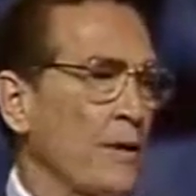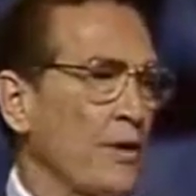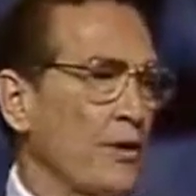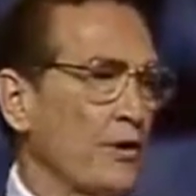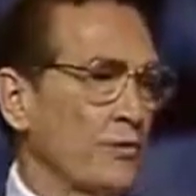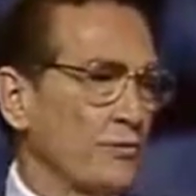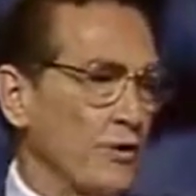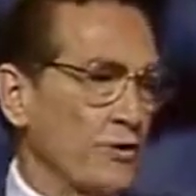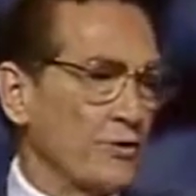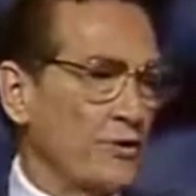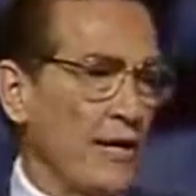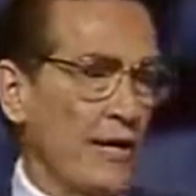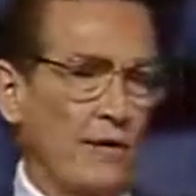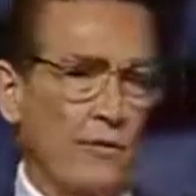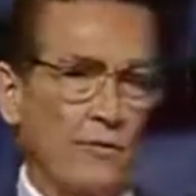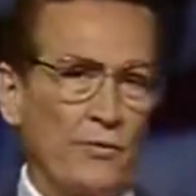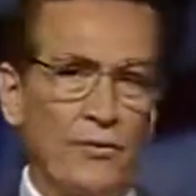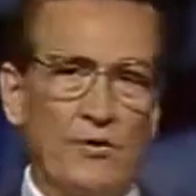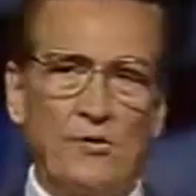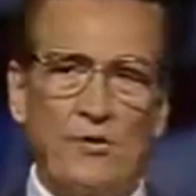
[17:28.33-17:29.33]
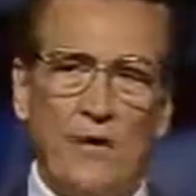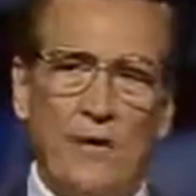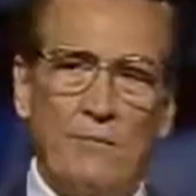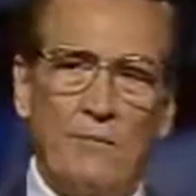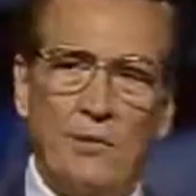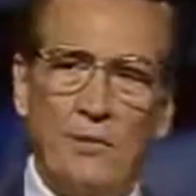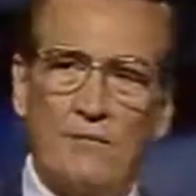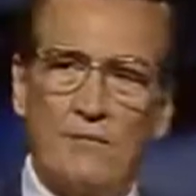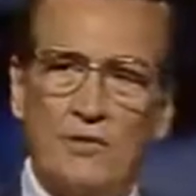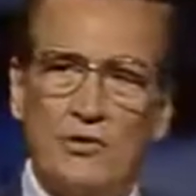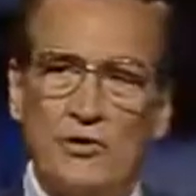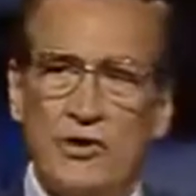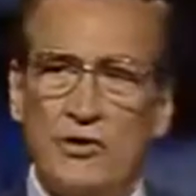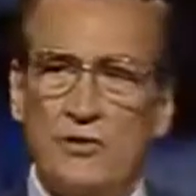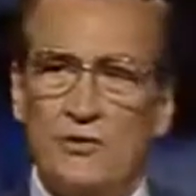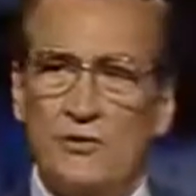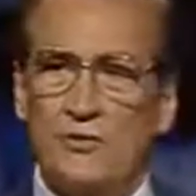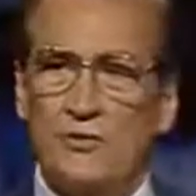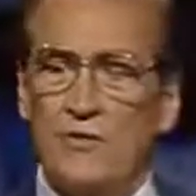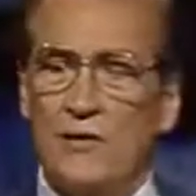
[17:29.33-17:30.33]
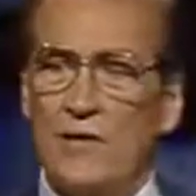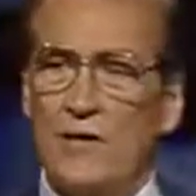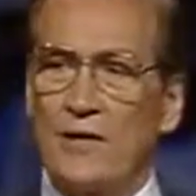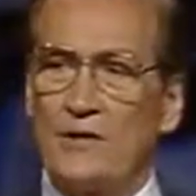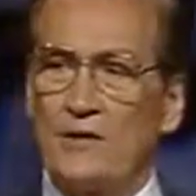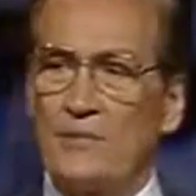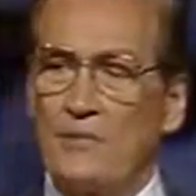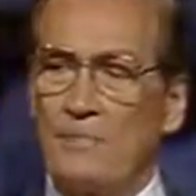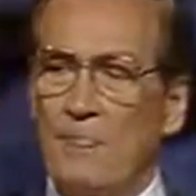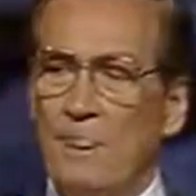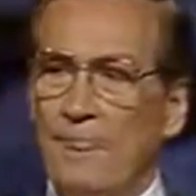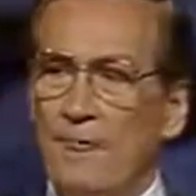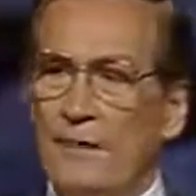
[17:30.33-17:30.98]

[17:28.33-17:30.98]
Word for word: Here's the second reason I believe in Jesus Christ.